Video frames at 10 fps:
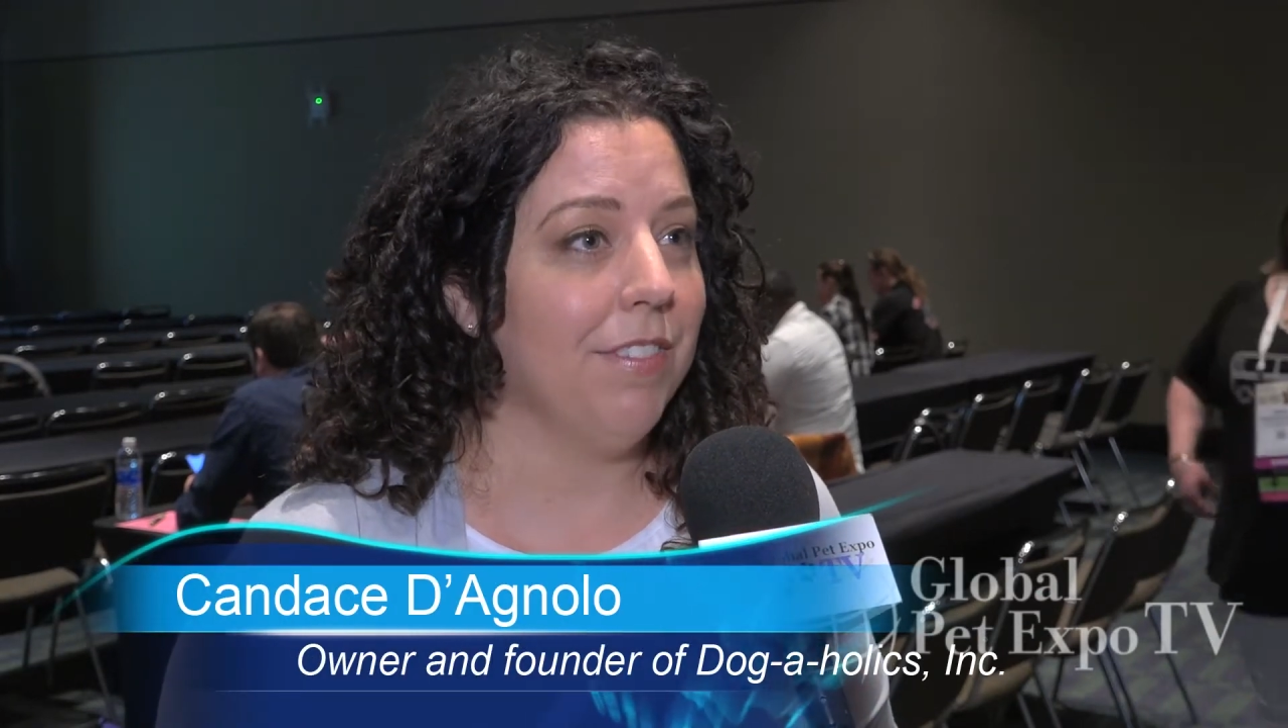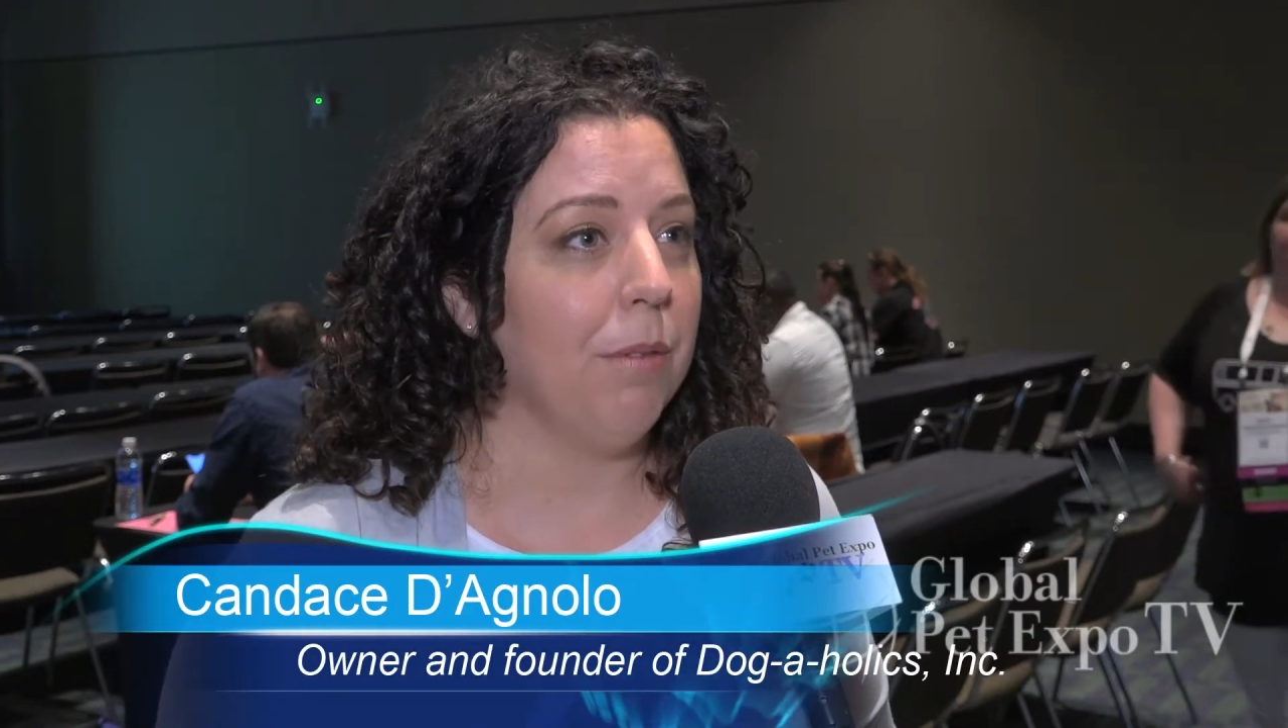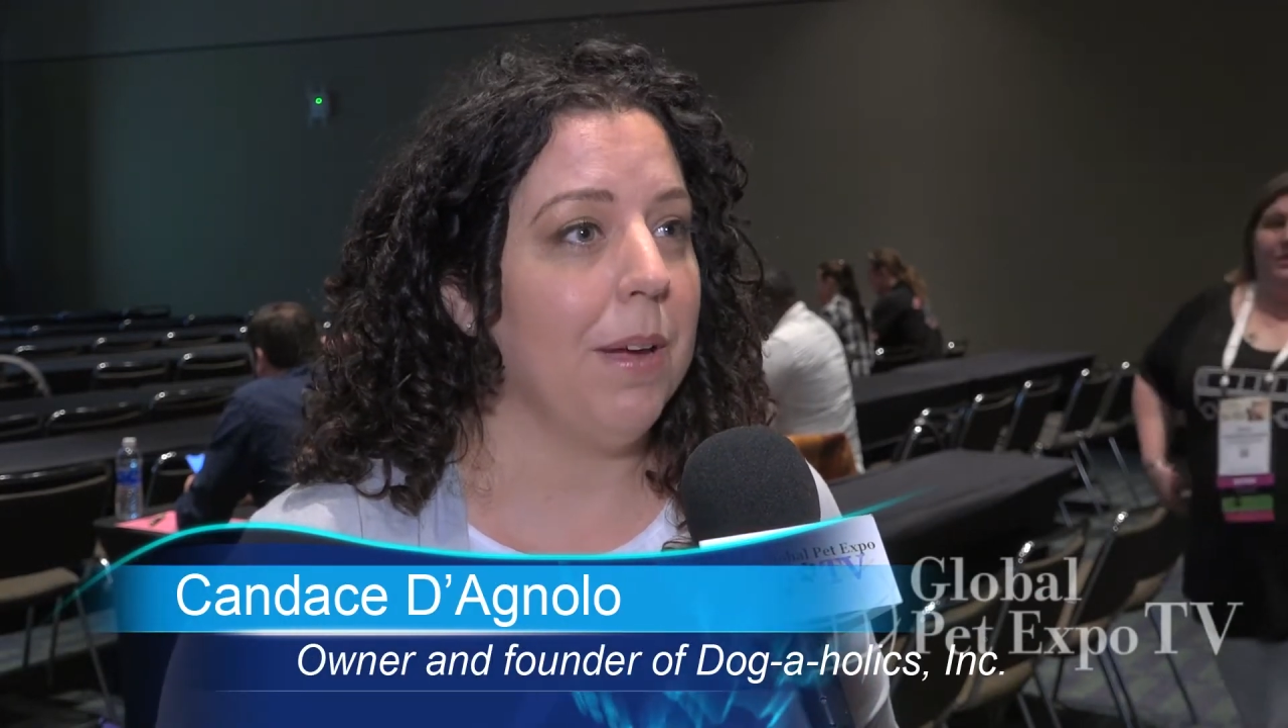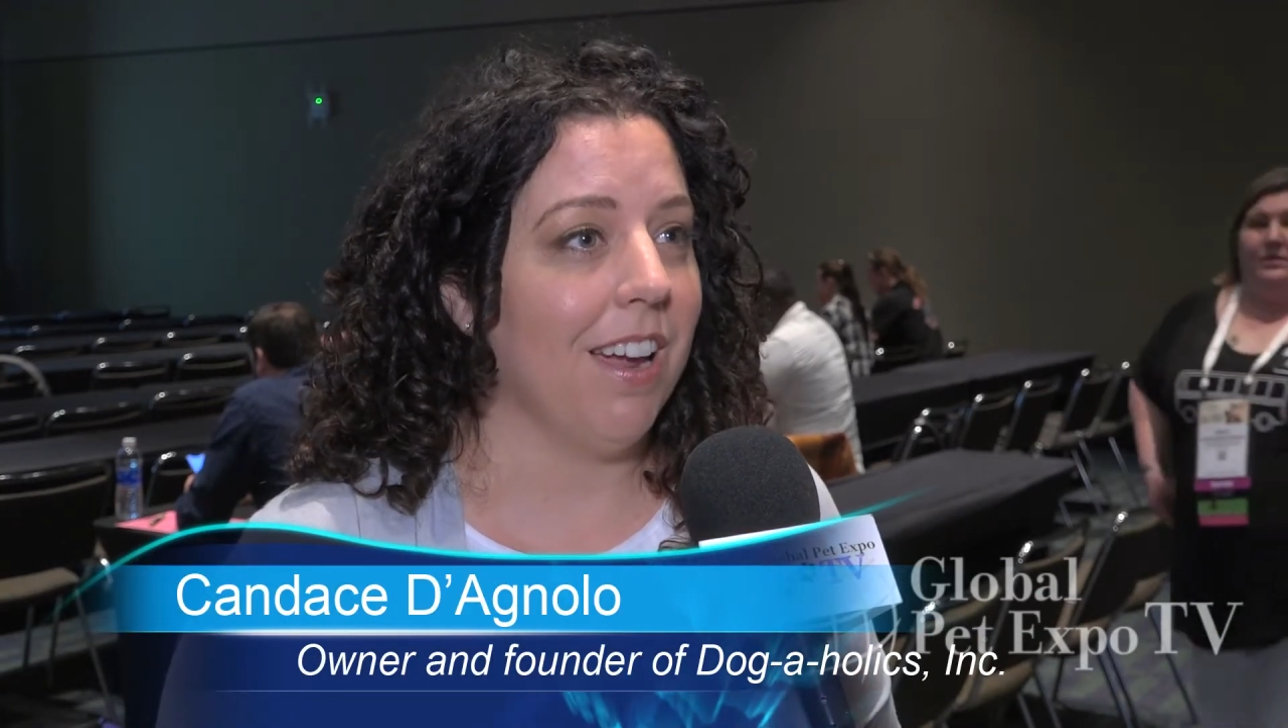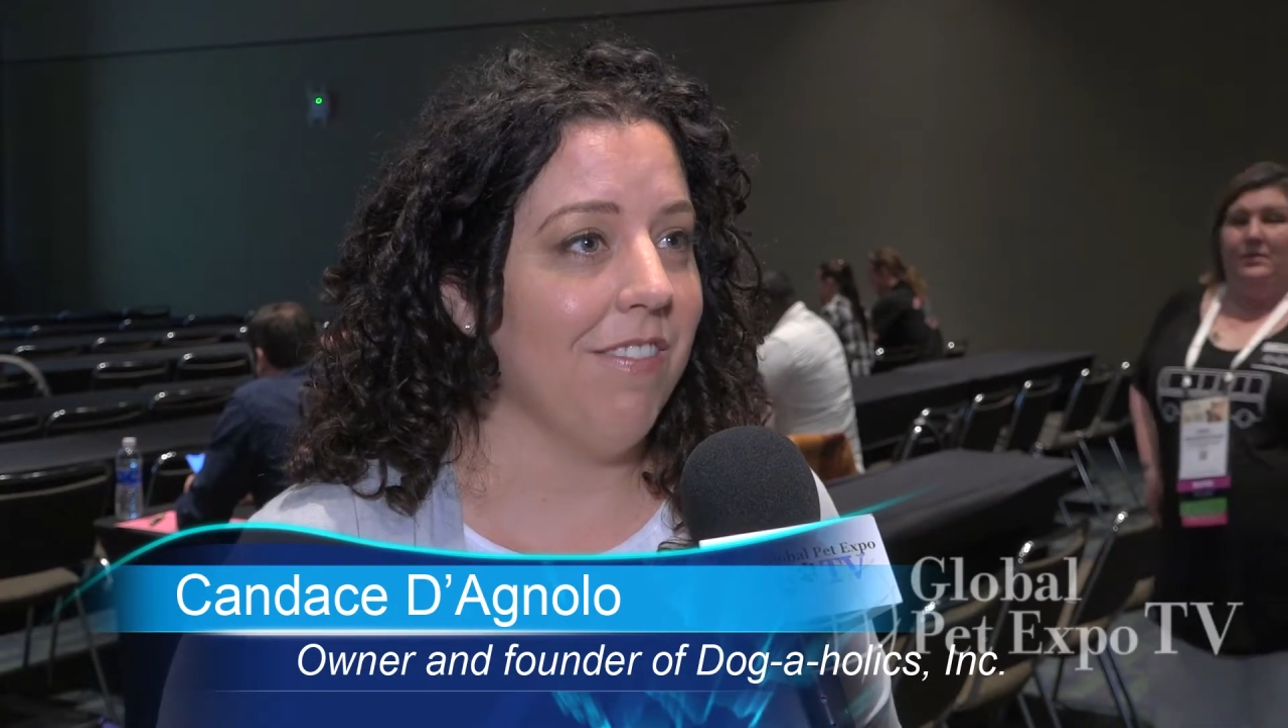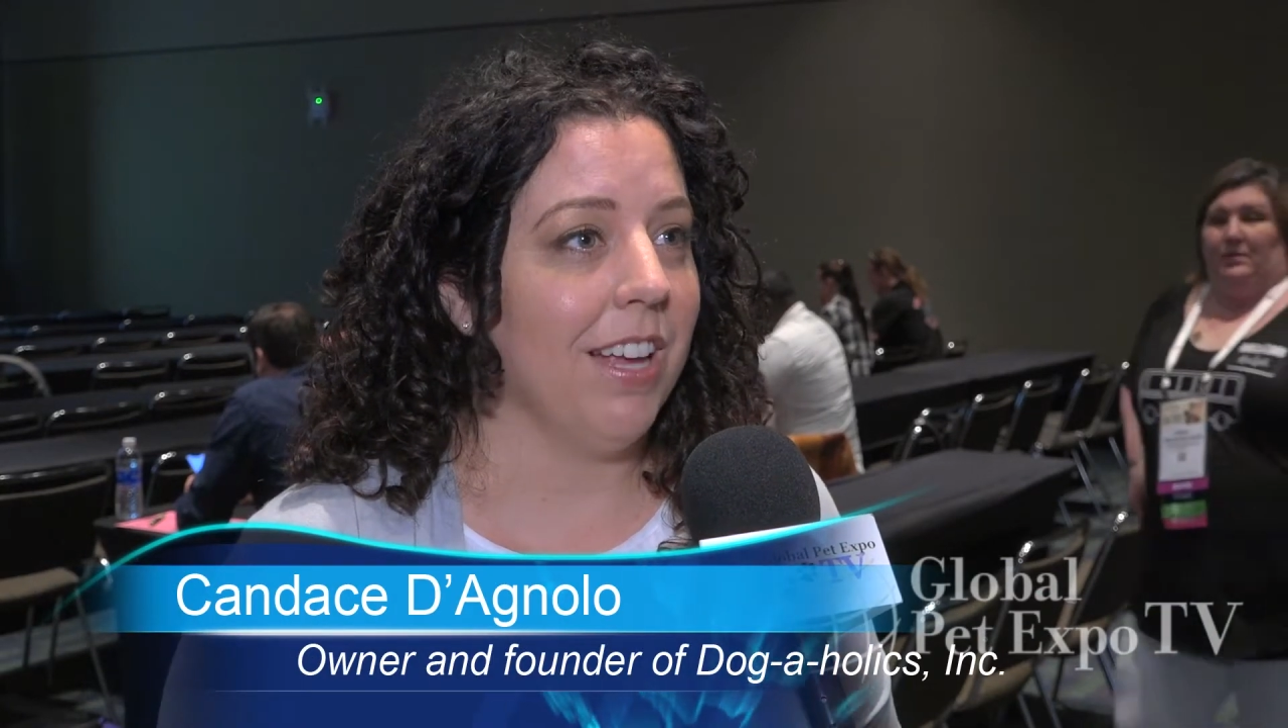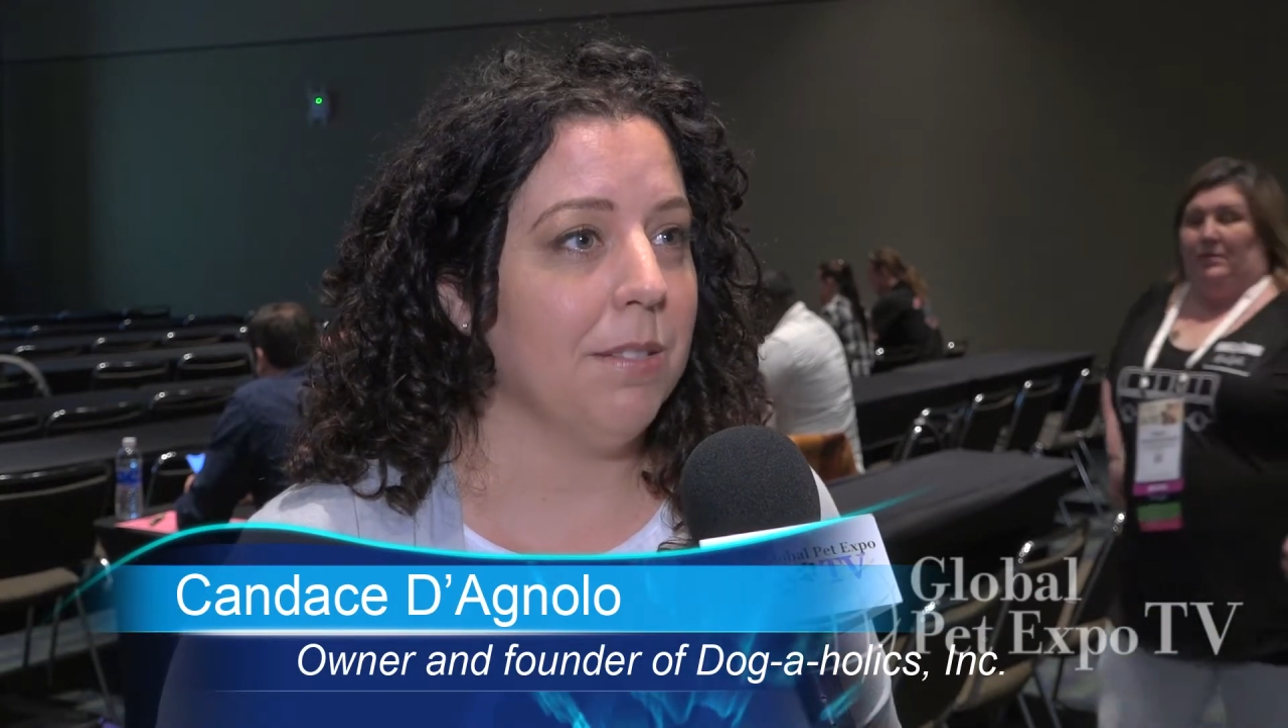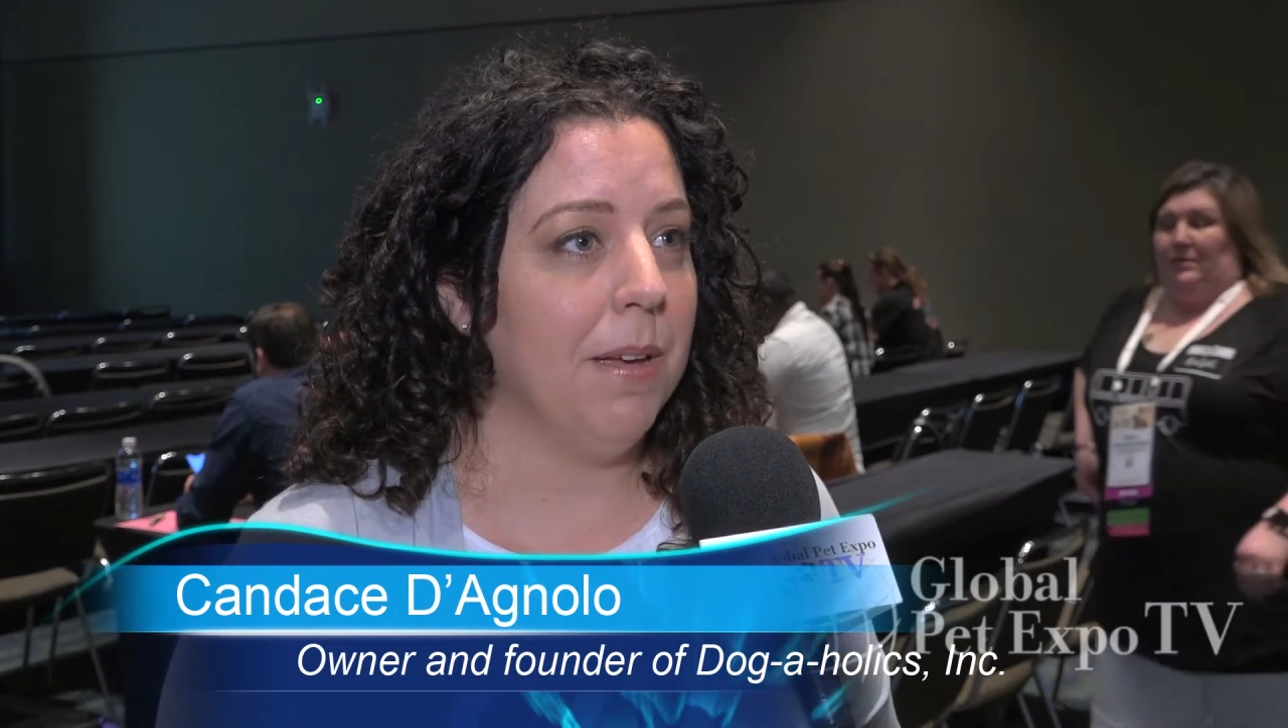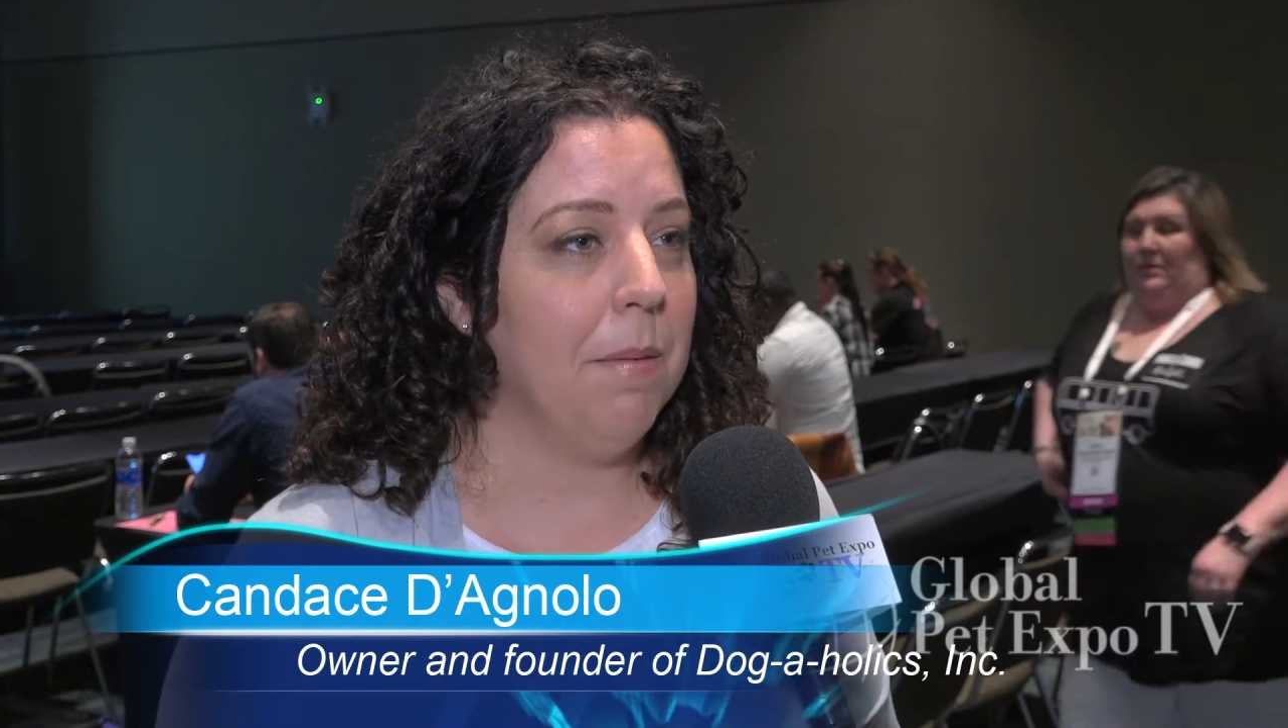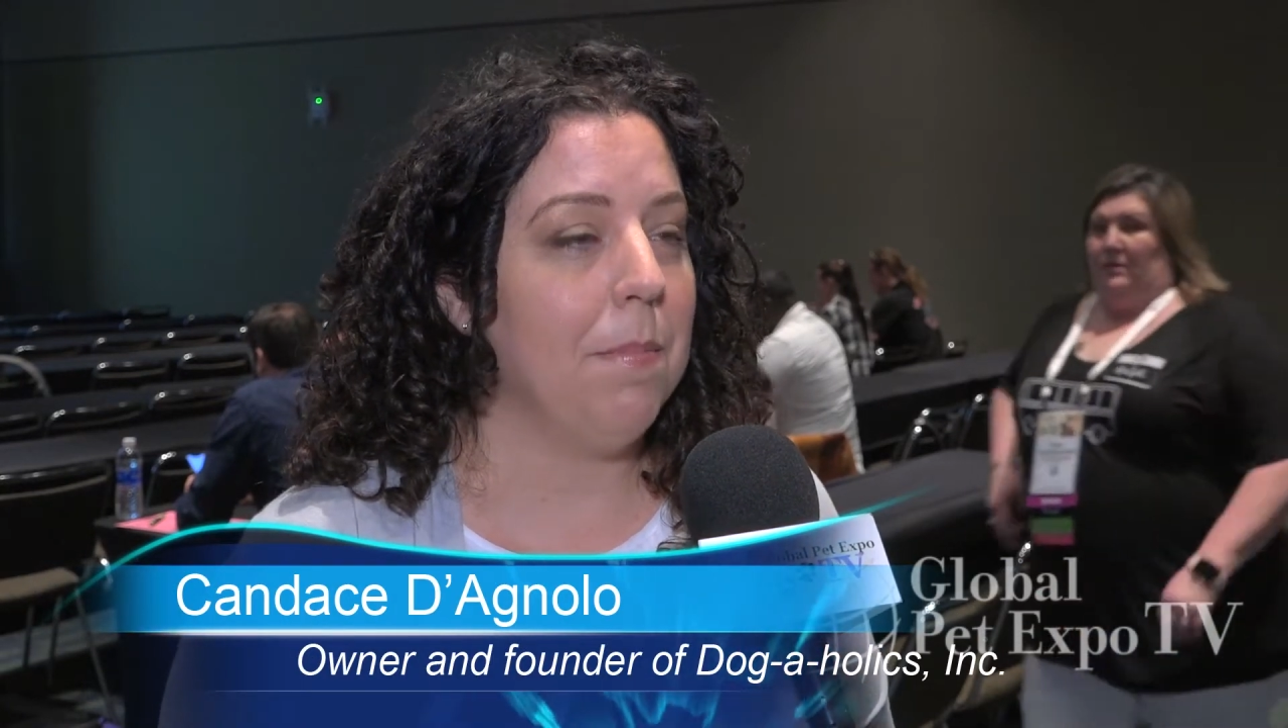They're a big investment,